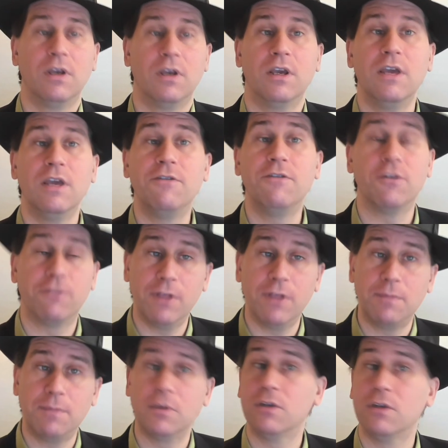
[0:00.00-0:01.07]
If you're
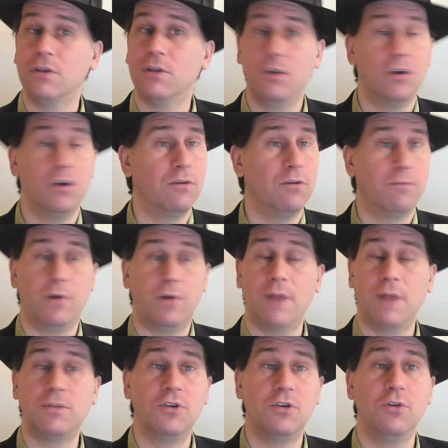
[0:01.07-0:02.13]
flipped,
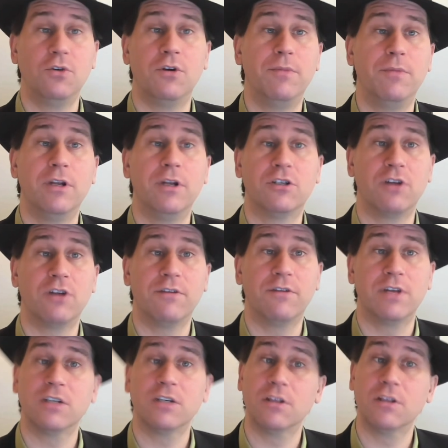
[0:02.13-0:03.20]
perhaps you do your administrative
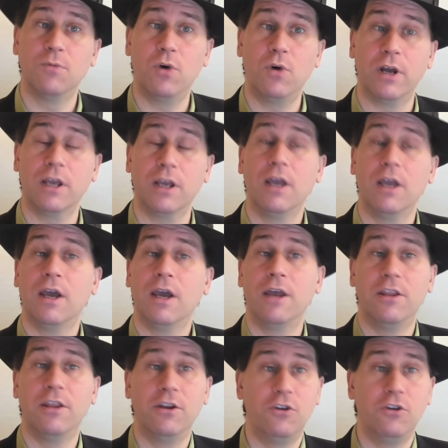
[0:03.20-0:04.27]
tasks in the morning, and
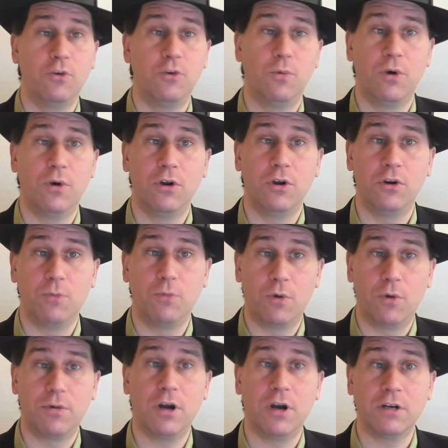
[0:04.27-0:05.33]
then you do your more
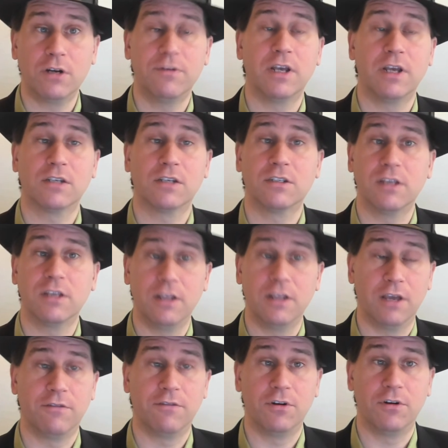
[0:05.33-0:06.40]
productive tasks in the
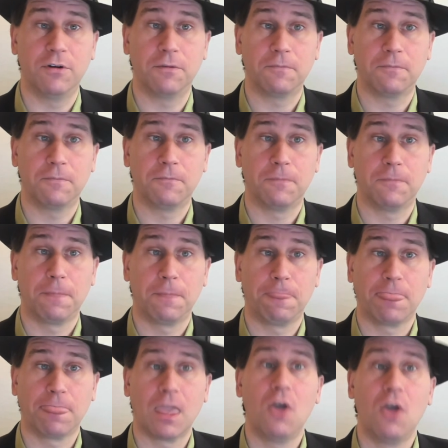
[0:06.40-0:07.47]
afternoon.
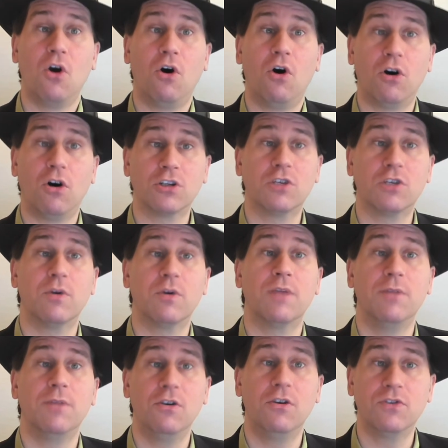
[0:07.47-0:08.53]
Also, it
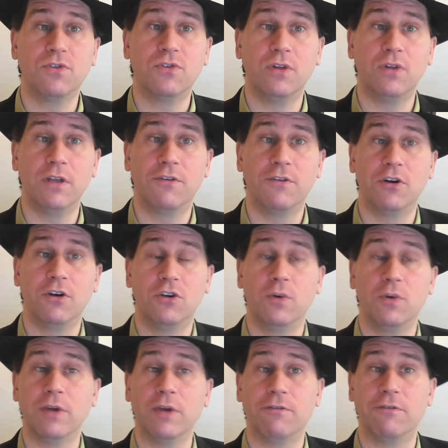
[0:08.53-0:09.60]
can be useful if you're
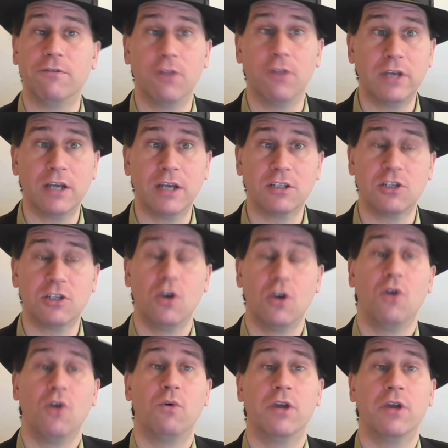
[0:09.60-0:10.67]
doing flow tasks
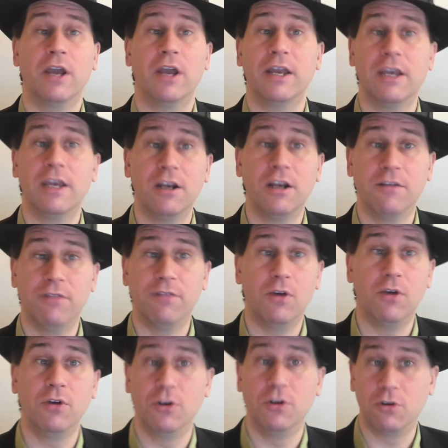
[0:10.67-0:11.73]
where you kind of get into flow
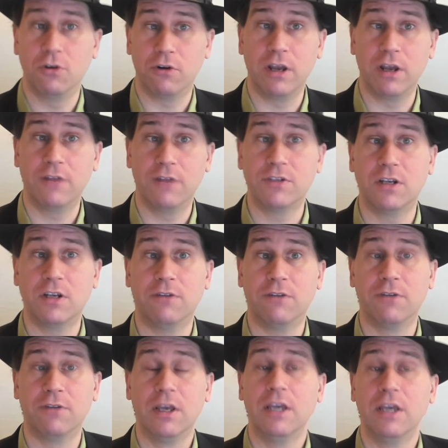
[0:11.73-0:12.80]
and you do creative stuff
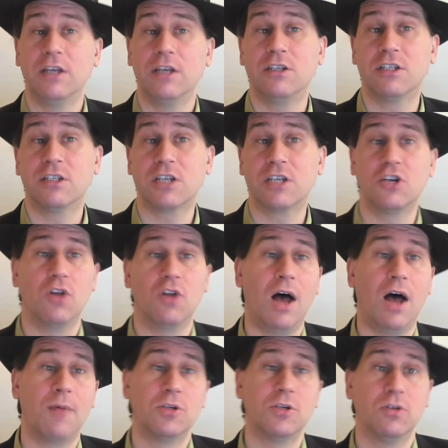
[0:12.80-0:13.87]
to schedule
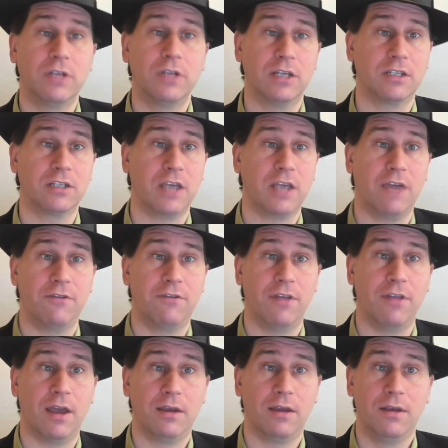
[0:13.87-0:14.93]
optional tasks after
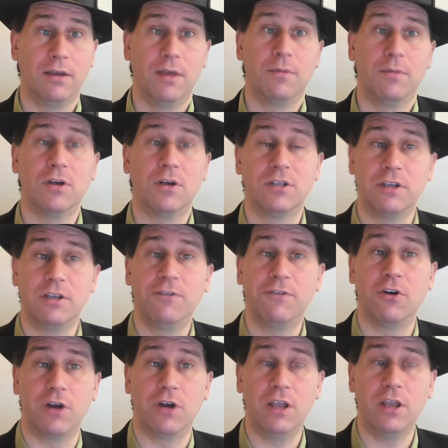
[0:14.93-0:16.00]
that. Because if
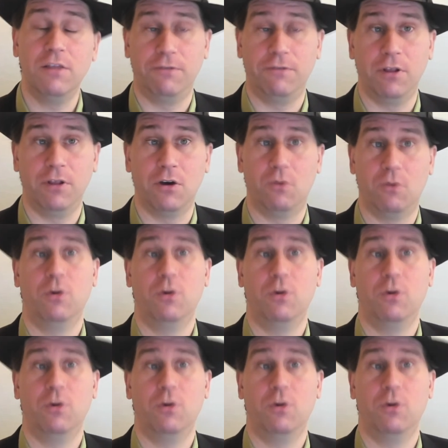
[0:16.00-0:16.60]
you're in the flow, what